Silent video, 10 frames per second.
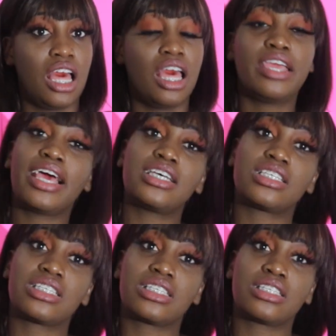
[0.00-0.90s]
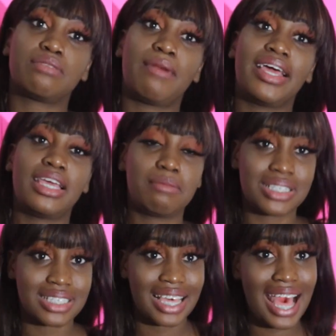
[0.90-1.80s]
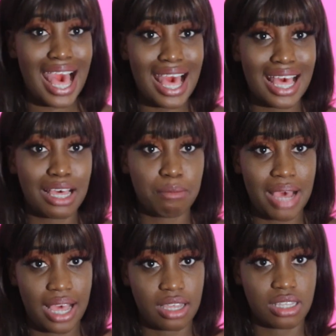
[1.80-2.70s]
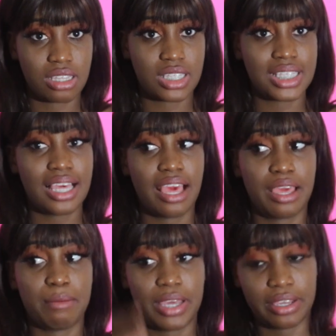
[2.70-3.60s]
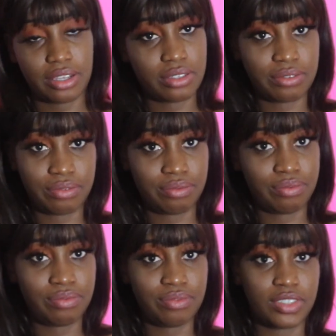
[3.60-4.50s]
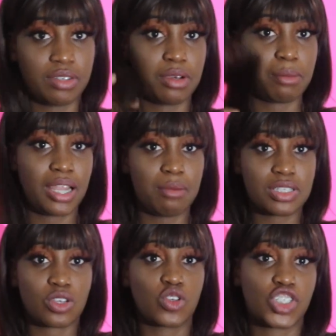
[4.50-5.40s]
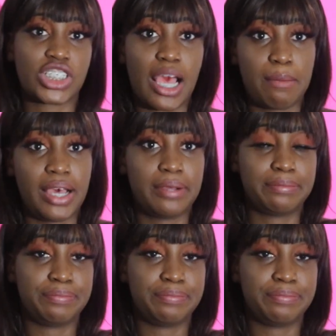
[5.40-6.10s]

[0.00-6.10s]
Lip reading: Yes. My name is Cama, C-A-M-A, but my name is Oshkama.